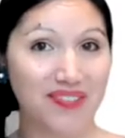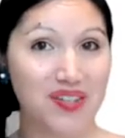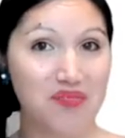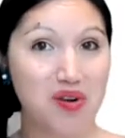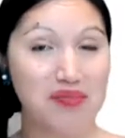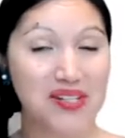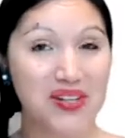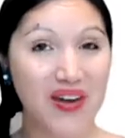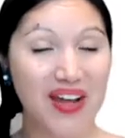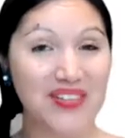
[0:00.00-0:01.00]
You probably
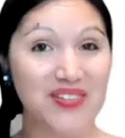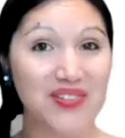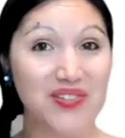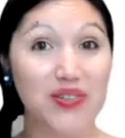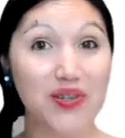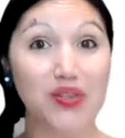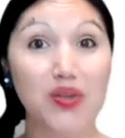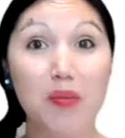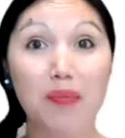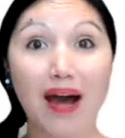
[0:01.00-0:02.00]
know how to do the
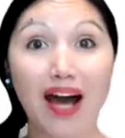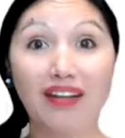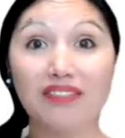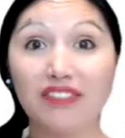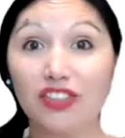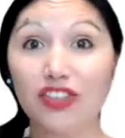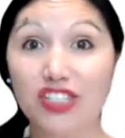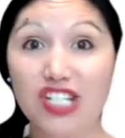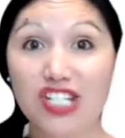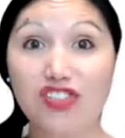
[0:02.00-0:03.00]
ne pas.
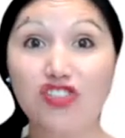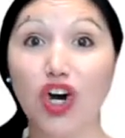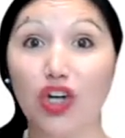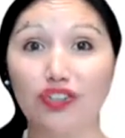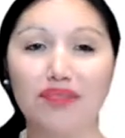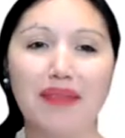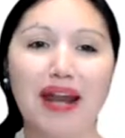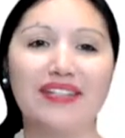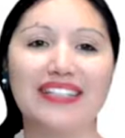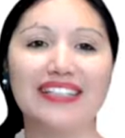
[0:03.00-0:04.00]
She's not
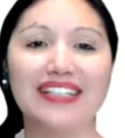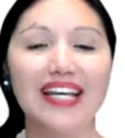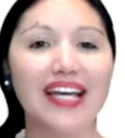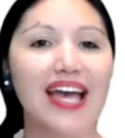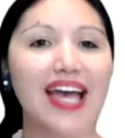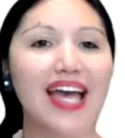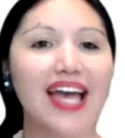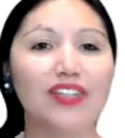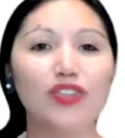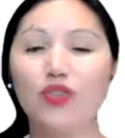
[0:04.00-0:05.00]
married.
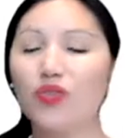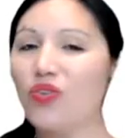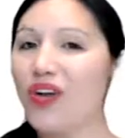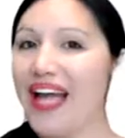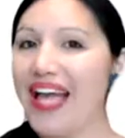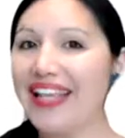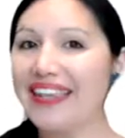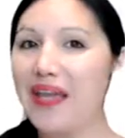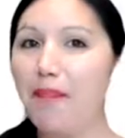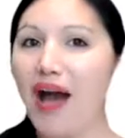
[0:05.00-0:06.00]
Non, elle
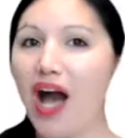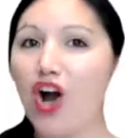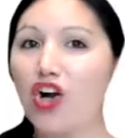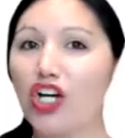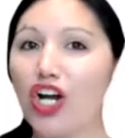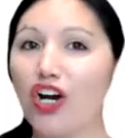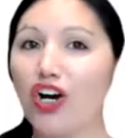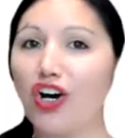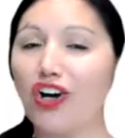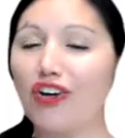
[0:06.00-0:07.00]
n'est pas
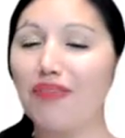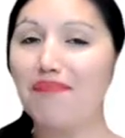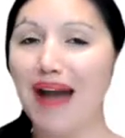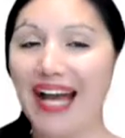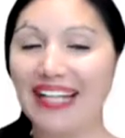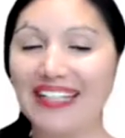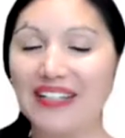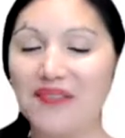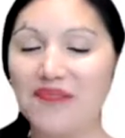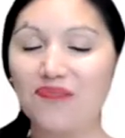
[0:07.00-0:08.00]
encore mariée.